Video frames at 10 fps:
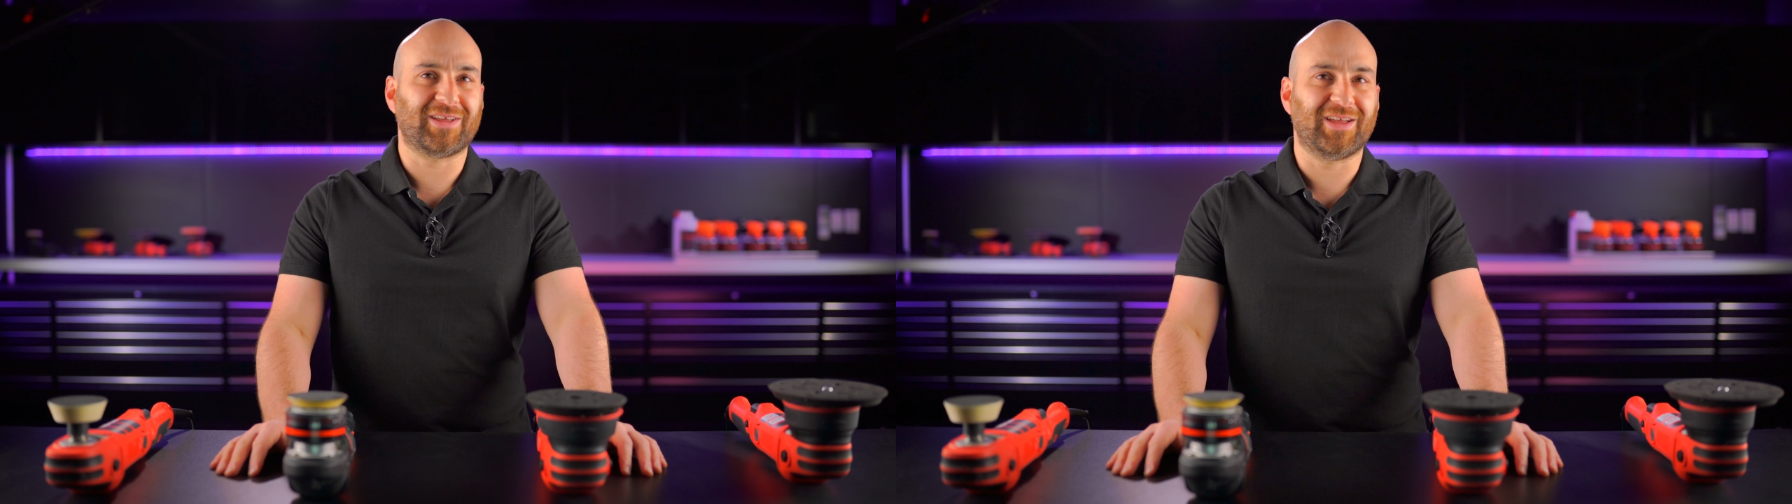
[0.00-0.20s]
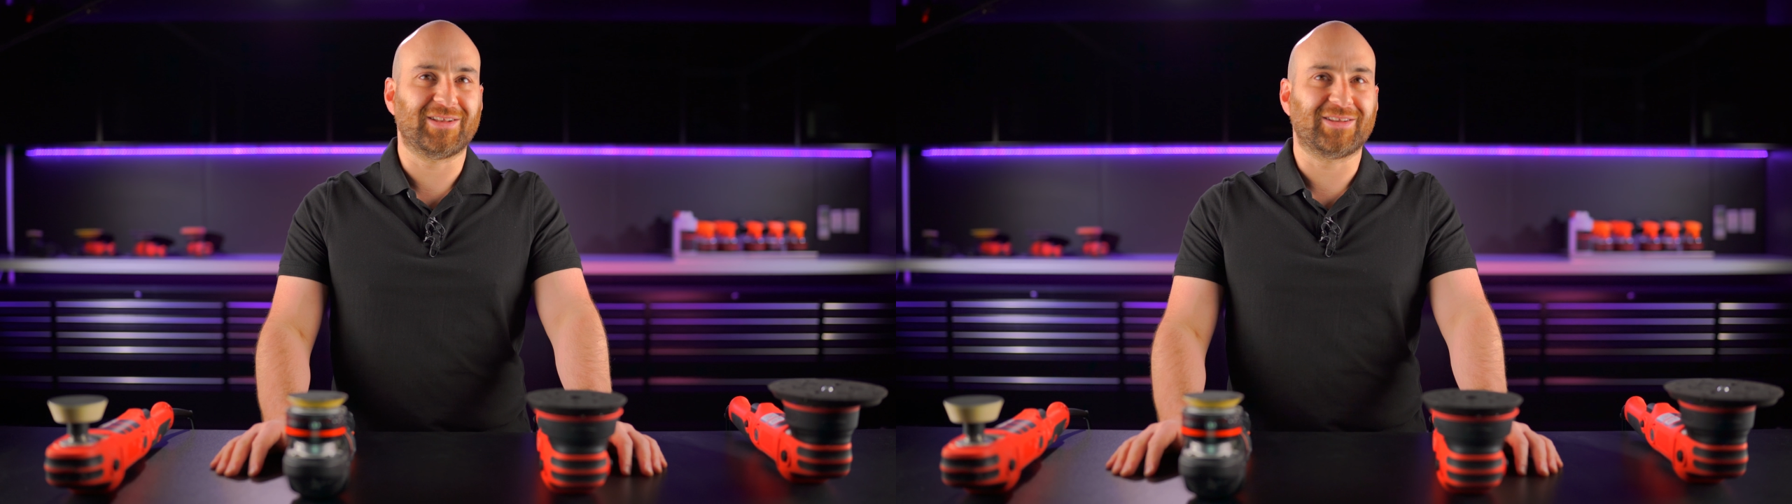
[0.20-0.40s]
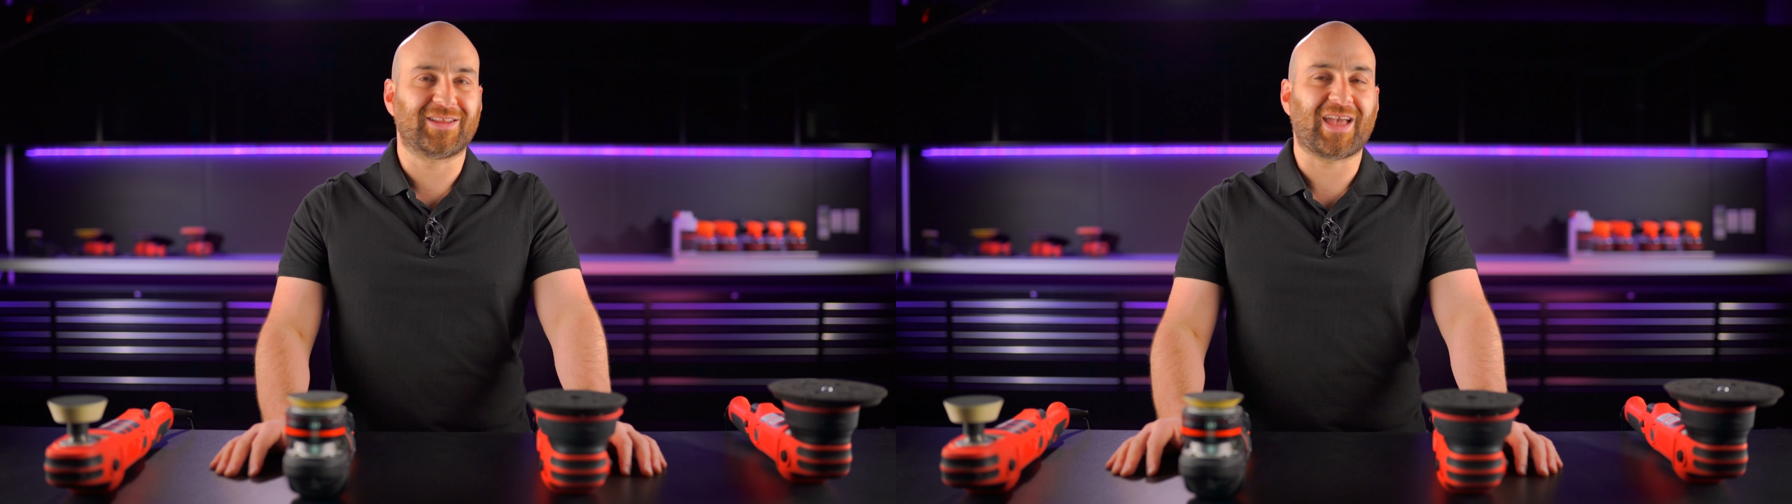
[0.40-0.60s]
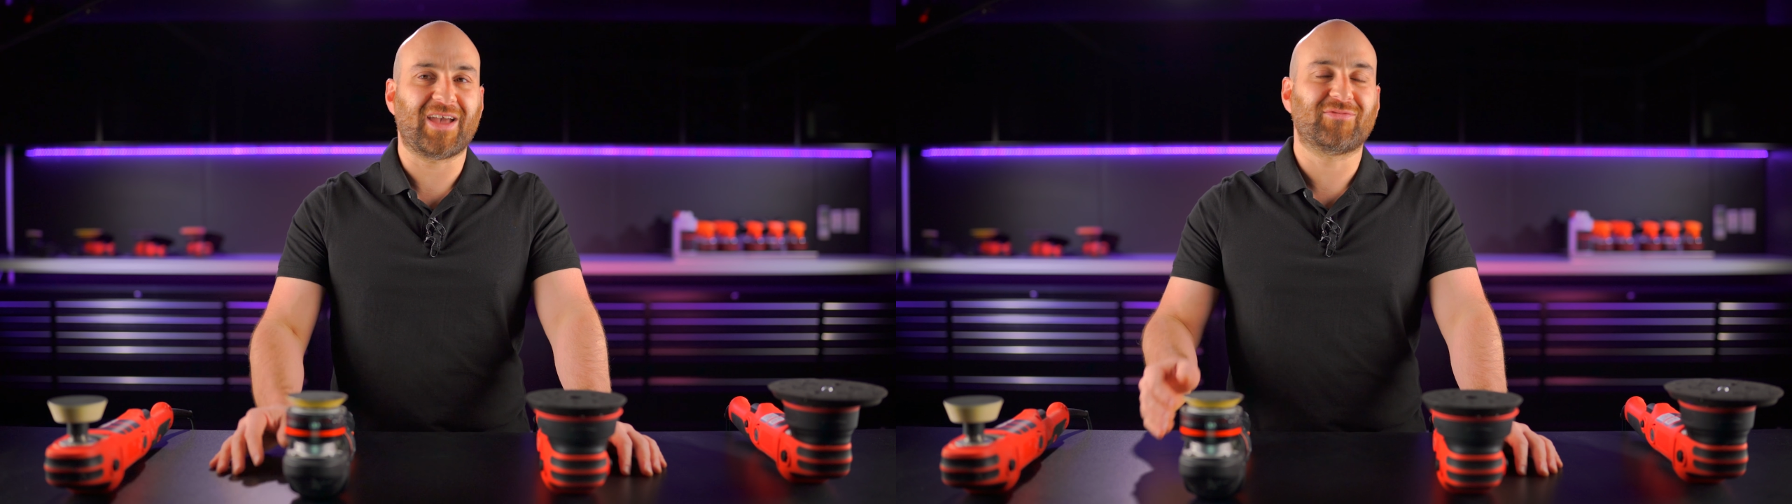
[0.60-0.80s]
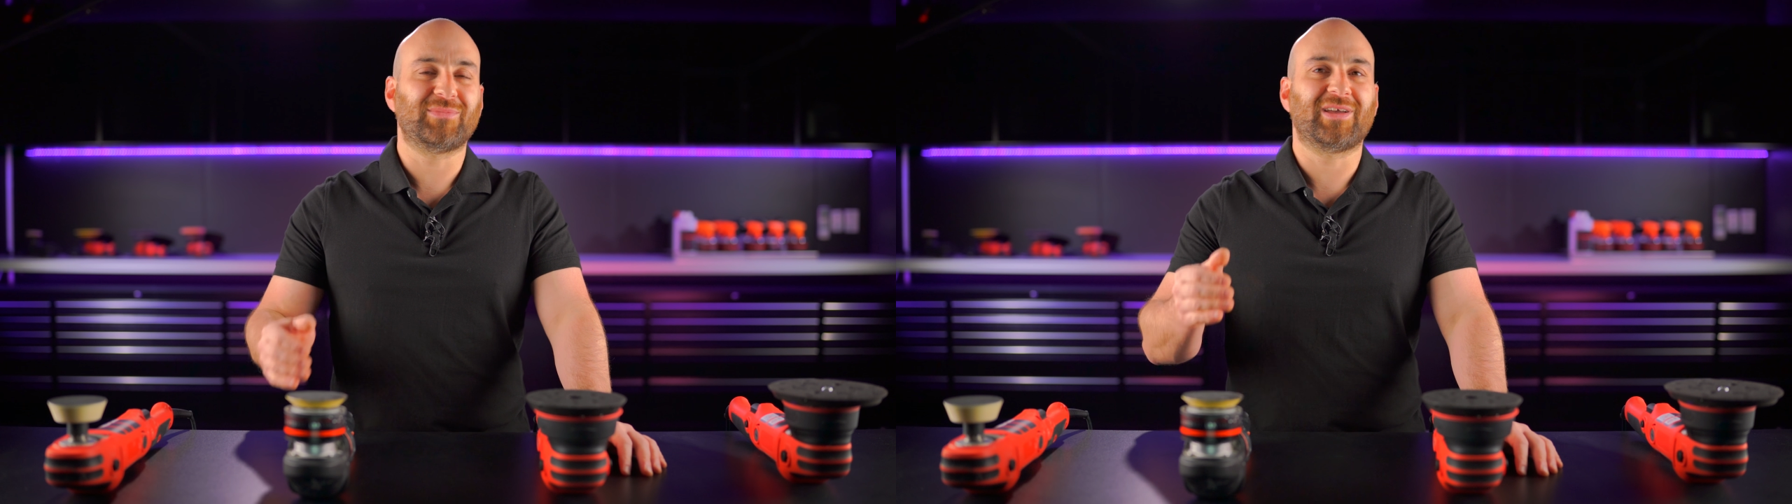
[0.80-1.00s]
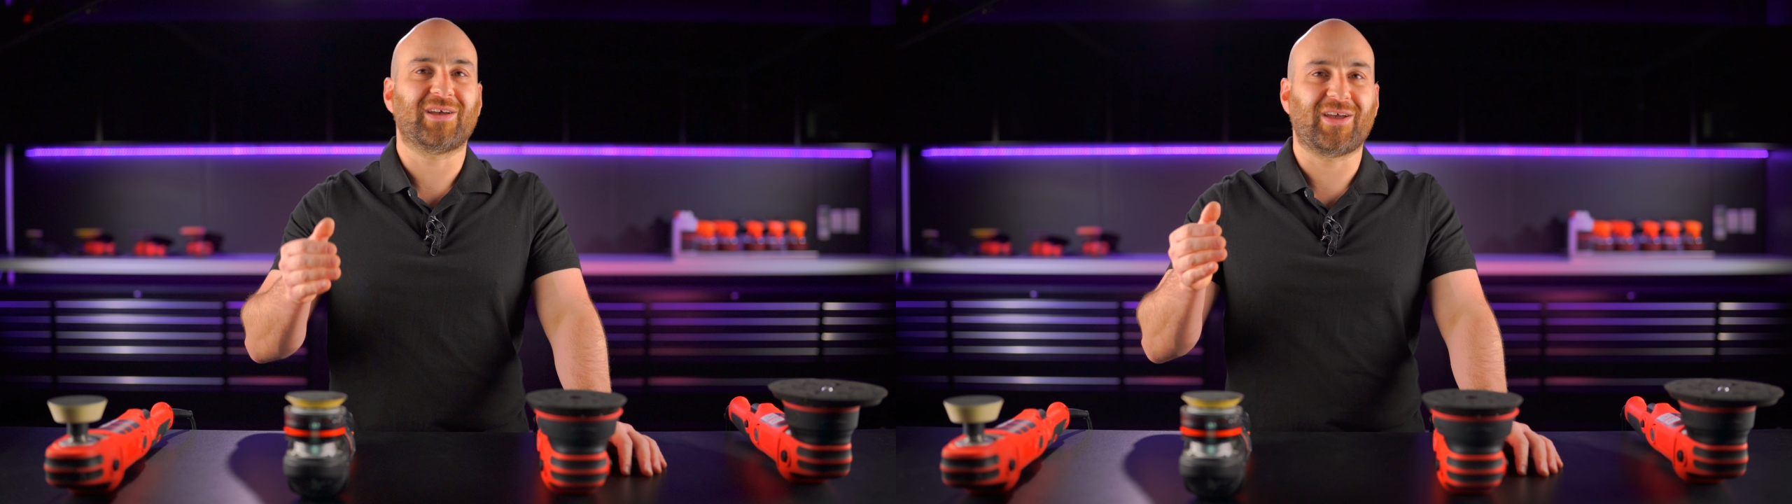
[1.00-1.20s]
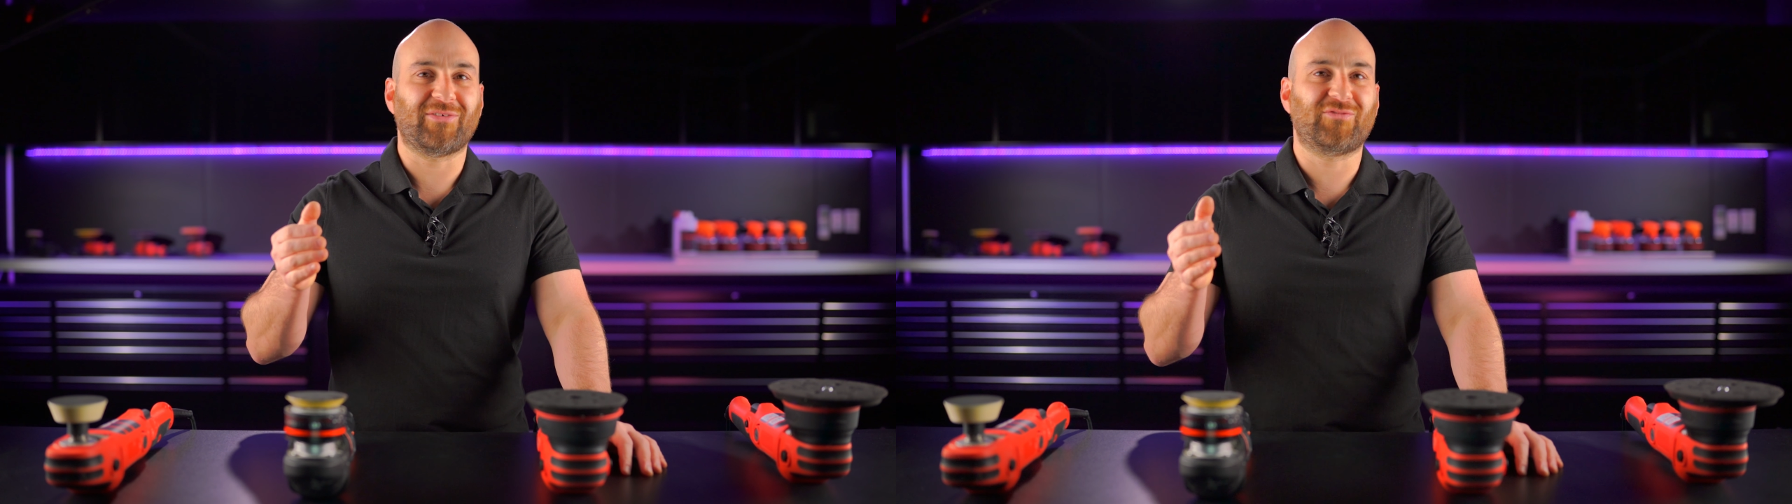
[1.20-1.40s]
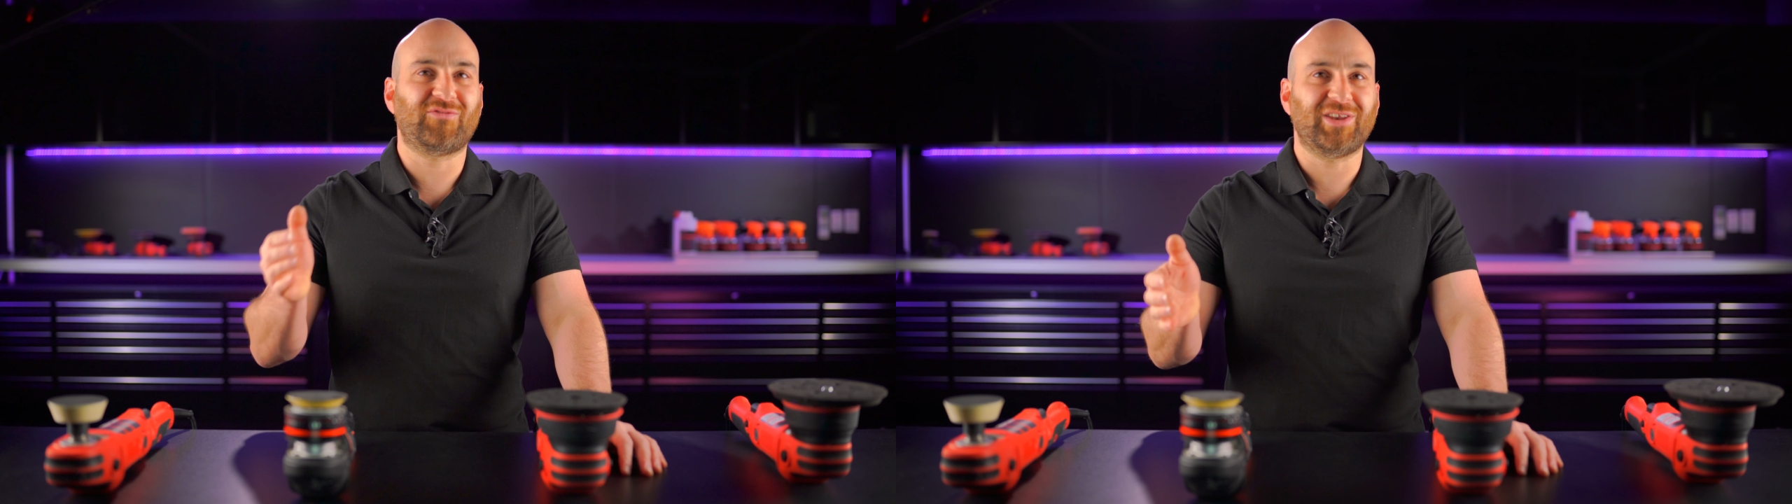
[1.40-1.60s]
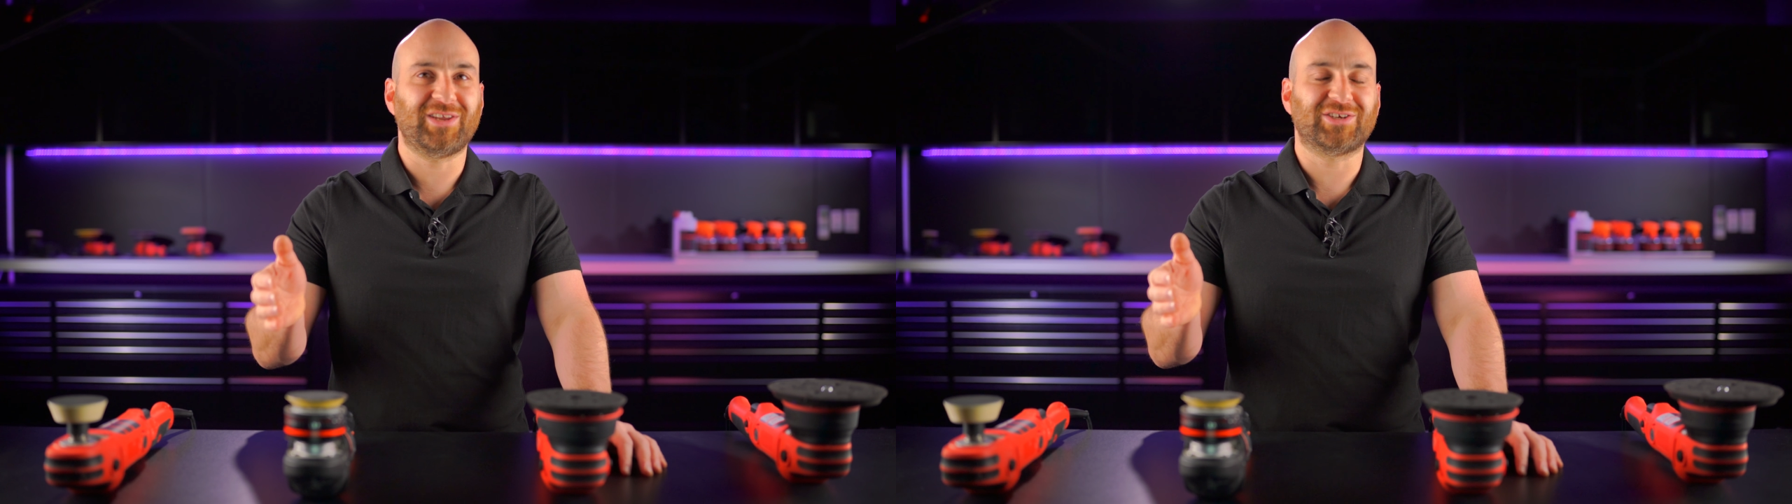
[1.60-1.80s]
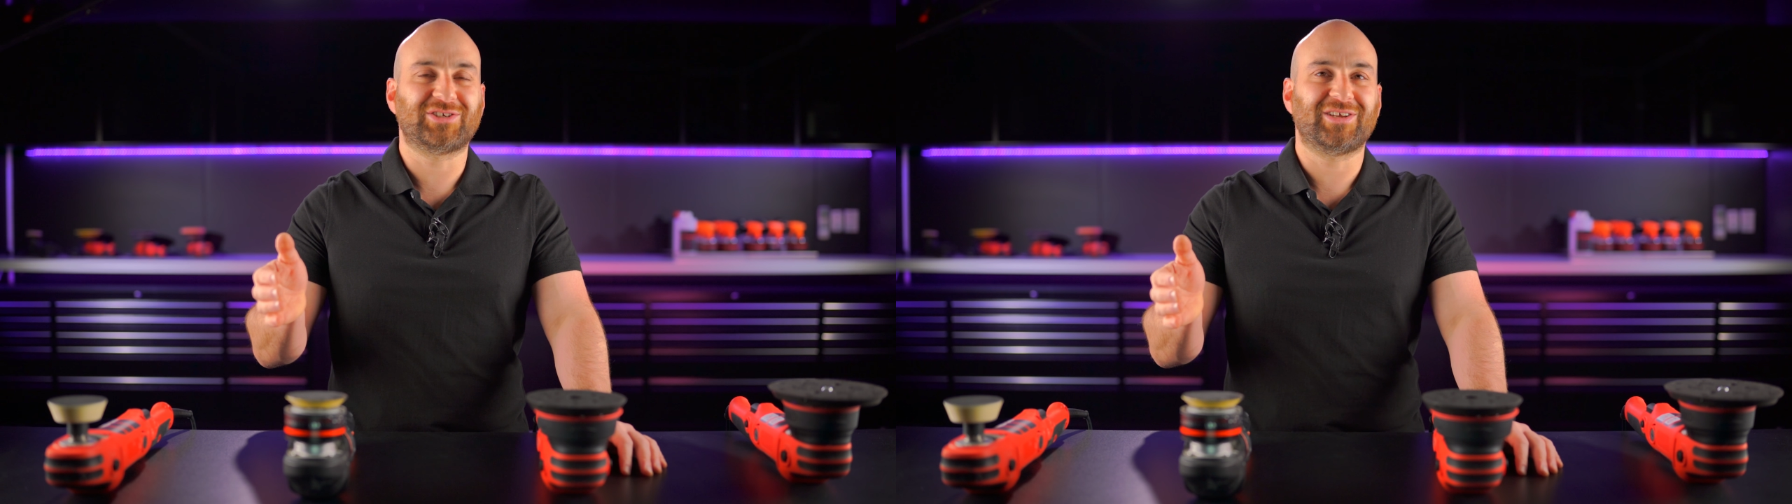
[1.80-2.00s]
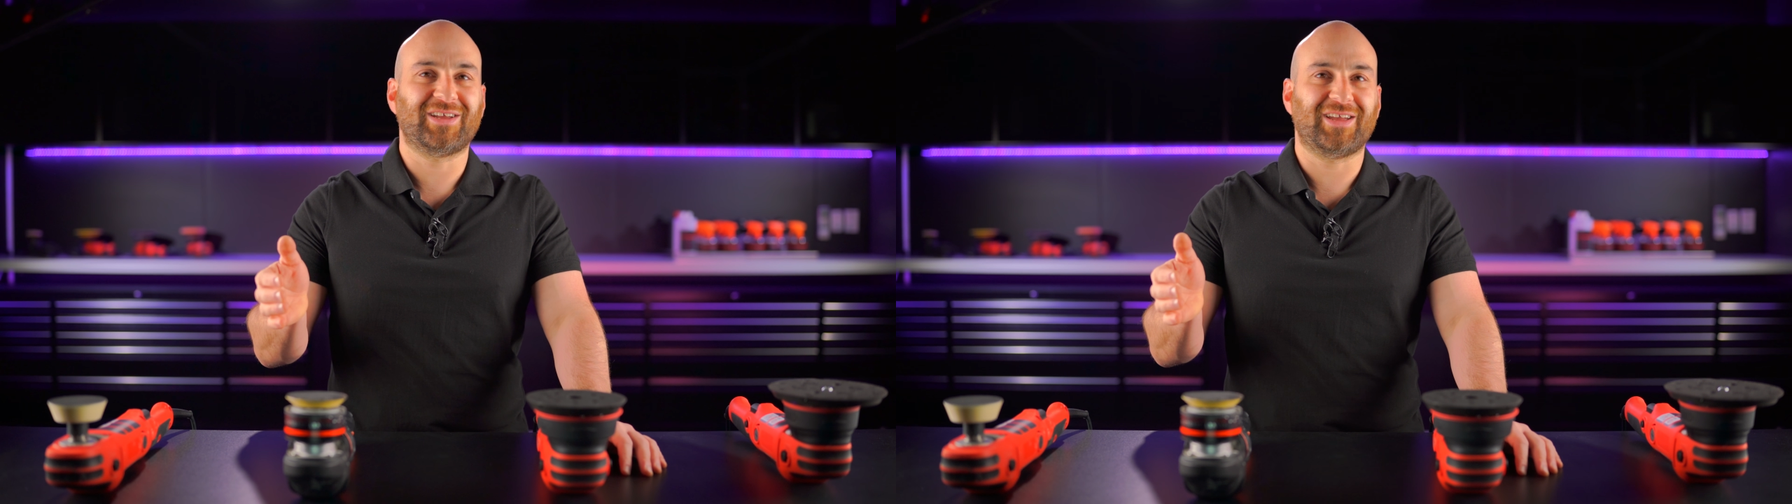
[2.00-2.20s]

and gave me a finish